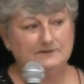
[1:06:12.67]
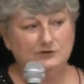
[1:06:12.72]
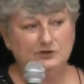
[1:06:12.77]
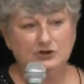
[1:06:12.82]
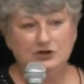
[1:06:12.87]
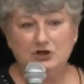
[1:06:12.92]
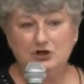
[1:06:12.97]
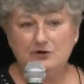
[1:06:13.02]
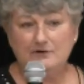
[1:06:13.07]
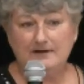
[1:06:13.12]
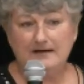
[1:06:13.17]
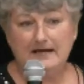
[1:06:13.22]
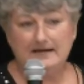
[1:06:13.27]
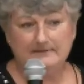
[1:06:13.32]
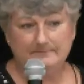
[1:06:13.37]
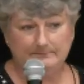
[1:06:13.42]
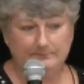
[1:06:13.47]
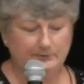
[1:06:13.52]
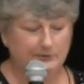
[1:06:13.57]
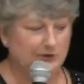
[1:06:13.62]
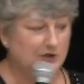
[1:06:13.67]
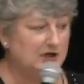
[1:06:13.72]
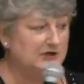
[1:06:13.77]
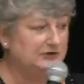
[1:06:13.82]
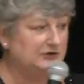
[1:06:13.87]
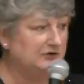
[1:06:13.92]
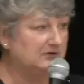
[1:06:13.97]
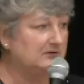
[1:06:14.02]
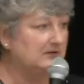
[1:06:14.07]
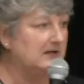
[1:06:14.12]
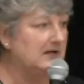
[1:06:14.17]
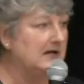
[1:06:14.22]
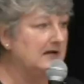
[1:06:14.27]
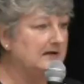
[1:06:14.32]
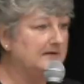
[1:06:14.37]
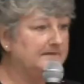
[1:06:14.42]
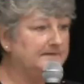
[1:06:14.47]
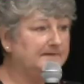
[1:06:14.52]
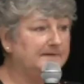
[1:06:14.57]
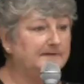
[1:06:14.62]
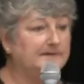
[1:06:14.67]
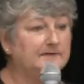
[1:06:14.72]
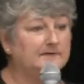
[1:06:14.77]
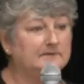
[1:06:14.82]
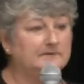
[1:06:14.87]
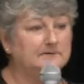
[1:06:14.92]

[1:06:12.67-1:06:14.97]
you can go ahead and put on your gloves.